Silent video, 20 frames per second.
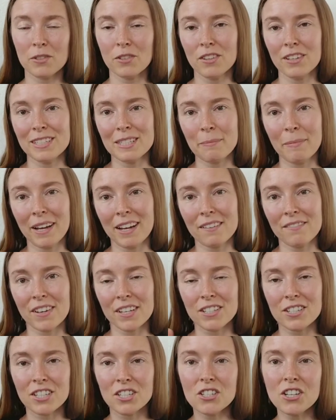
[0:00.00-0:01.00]
So there's a
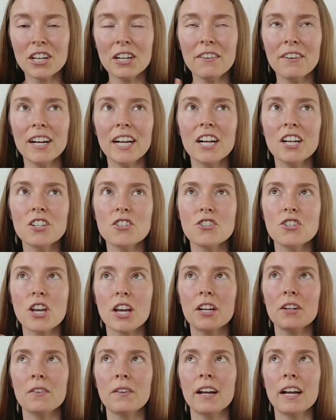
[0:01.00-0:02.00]
manifesting generator,
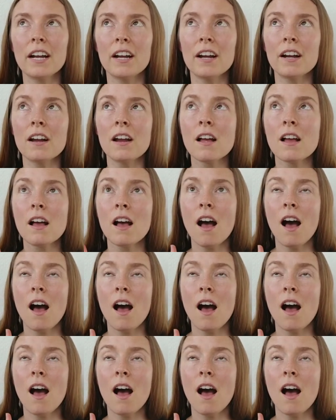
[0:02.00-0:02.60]
generator,